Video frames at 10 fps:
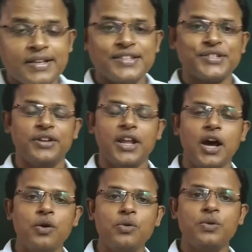So
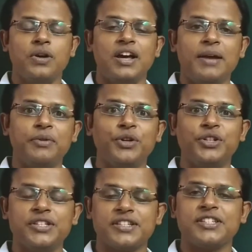now I'm going to
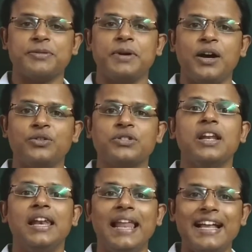discuss about
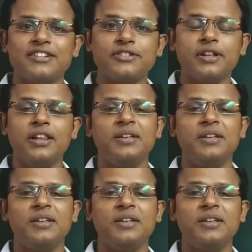lateral